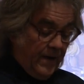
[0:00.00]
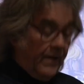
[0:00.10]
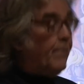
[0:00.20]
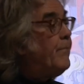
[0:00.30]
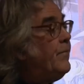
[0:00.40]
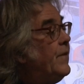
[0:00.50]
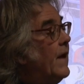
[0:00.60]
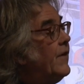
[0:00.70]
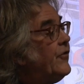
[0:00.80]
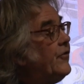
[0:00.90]

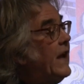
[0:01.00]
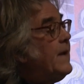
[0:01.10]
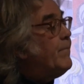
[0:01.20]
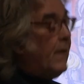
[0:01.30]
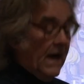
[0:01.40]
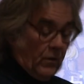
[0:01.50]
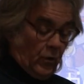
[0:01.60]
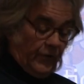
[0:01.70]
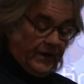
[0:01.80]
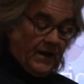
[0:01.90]
The state
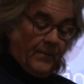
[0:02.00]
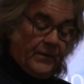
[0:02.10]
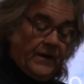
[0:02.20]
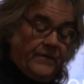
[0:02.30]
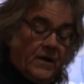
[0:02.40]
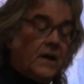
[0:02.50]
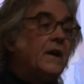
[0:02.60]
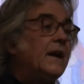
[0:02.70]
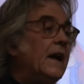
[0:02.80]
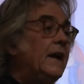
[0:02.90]
bankrolled the Company of Young
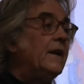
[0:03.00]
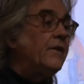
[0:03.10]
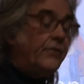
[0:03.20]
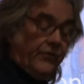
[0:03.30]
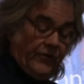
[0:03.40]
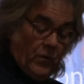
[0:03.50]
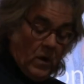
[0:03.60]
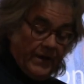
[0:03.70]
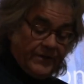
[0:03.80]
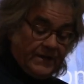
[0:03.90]
Canadians, the
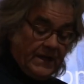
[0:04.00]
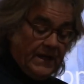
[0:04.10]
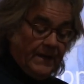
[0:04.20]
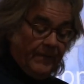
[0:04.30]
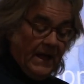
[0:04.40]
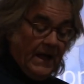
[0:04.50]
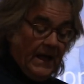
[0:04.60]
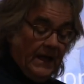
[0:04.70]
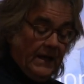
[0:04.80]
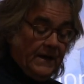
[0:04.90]
CYC,
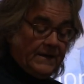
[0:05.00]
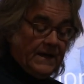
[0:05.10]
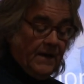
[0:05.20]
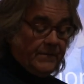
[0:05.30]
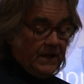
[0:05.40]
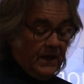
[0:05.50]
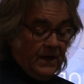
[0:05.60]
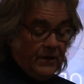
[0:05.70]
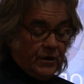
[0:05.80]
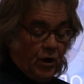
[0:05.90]
in an attempt
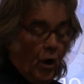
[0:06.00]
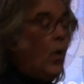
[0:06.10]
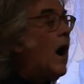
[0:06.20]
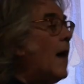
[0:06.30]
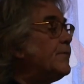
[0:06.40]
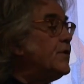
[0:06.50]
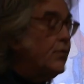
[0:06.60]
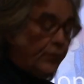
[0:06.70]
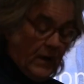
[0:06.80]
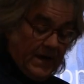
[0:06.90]
to co-opt
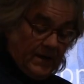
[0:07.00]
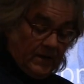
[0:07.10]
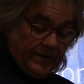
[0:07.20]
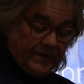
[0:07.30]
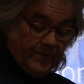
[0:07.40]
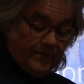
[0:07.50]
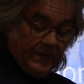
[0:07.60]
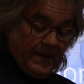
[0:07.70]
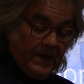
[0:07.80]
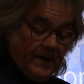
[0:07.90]
youth radicalism.
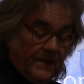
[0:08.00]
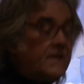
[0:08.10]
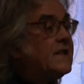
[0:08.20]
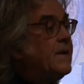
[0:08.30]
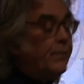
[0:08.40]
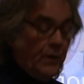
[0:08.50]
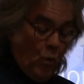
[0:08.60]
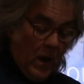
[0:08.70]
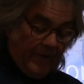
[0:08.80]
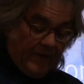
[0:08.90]
This
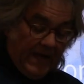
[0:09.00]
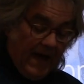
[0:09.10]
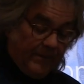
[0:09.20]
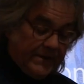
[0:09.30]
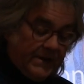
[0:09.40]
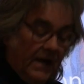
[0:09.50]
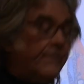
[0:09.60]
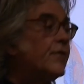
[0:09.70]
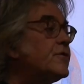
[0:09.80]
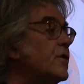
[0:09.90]
simply whet the
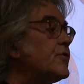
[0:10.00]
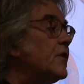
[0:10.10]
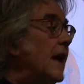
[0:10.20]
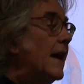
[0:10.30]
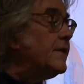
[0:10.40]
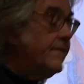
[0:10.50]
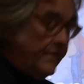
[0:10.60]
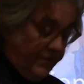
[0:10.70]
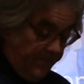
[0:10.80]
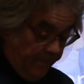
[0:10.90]
appetite for social
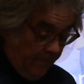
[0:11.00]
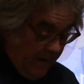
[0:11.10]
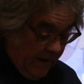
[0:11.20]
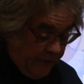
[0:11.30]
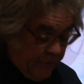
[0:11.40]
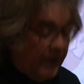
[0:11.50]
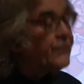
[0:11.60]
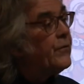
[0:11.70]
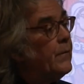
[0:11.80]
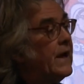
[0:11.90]
activism and
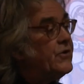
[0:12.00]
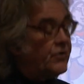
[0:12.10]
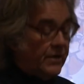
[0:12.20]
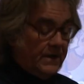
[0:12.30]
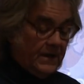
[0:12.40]
transformation.